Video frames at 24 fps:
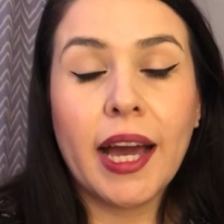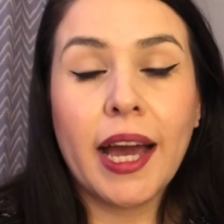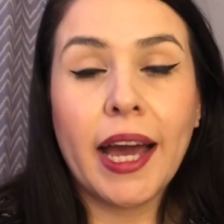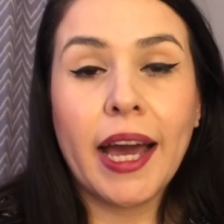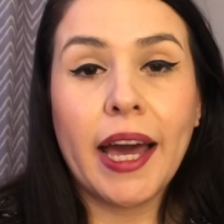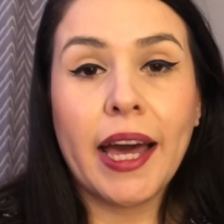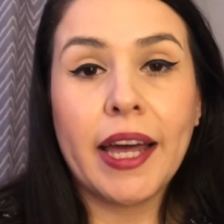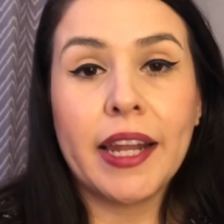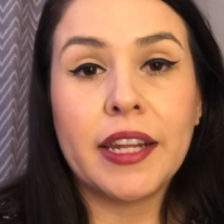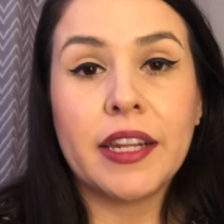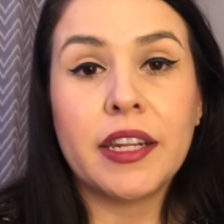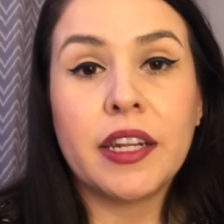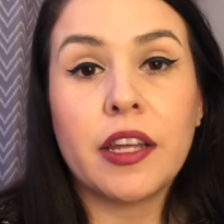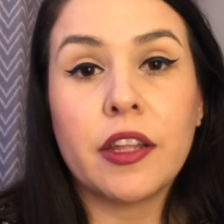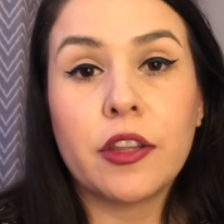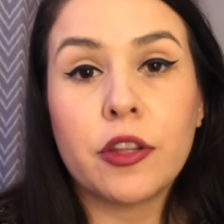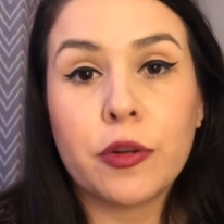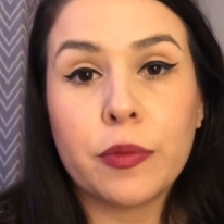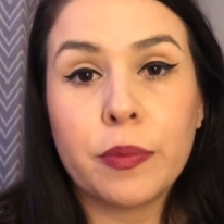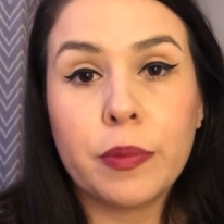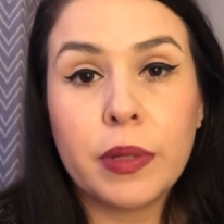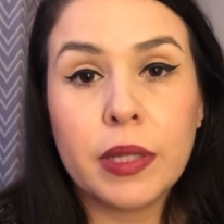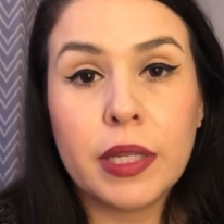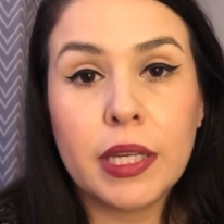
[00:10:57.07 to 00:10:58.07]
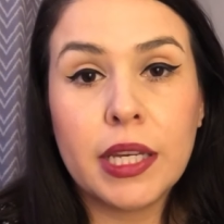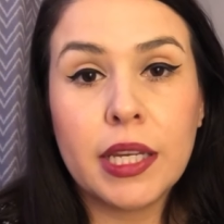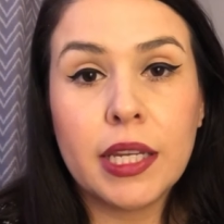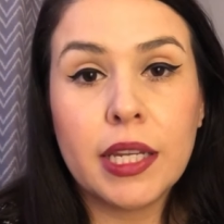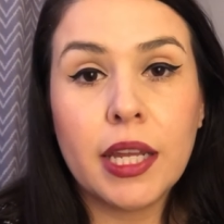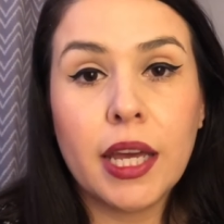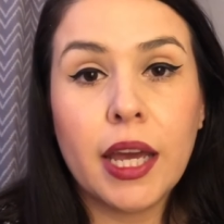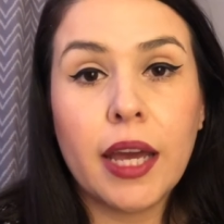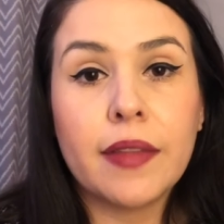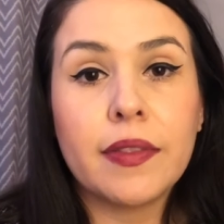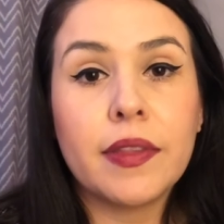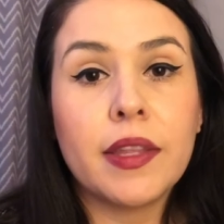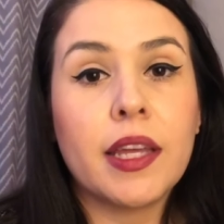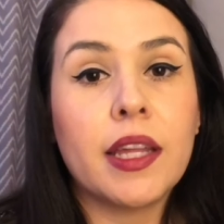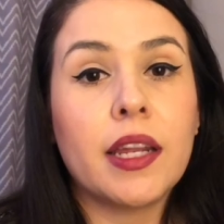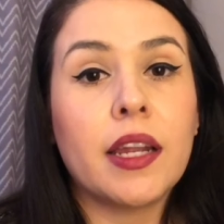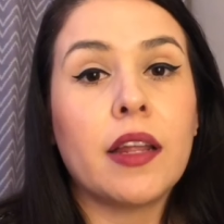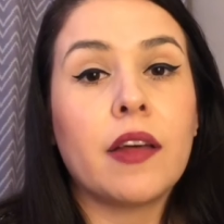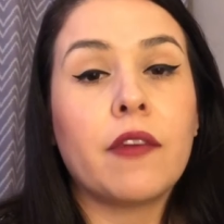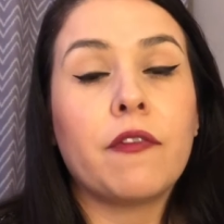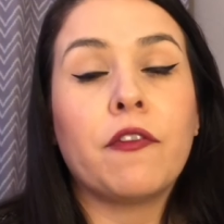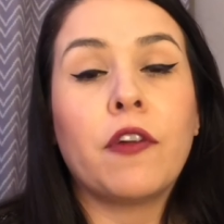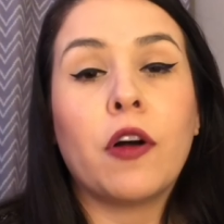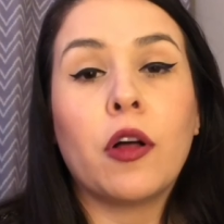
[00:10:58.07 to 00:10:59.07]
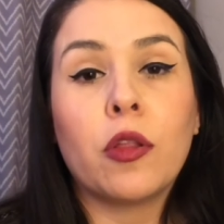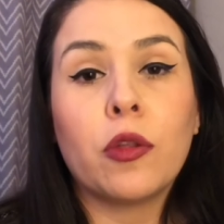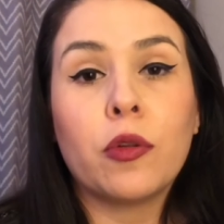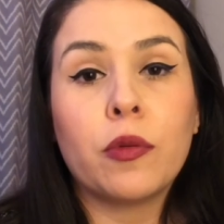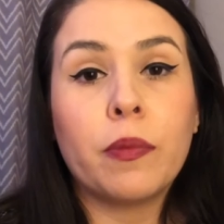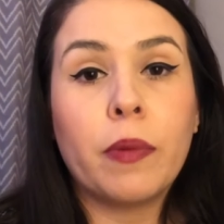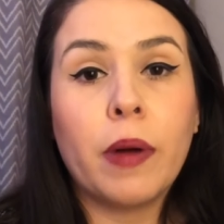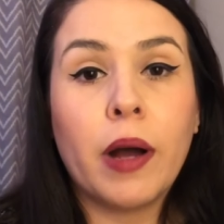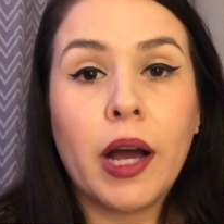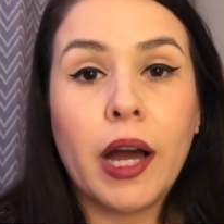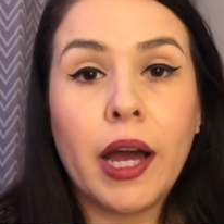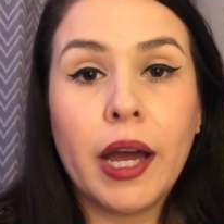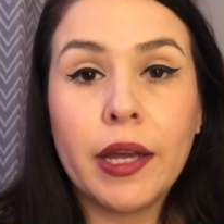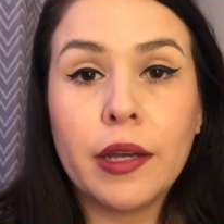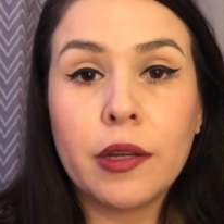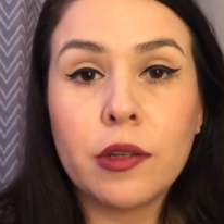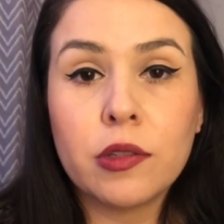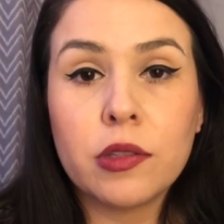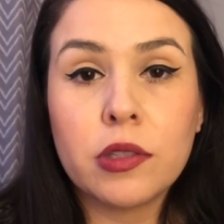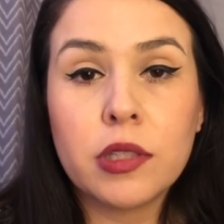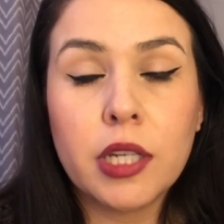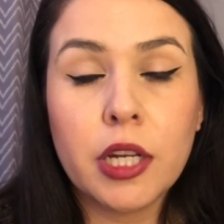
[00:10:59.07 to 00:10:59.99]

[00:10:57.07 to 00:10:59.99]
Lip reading: I had another bleed, and then followed by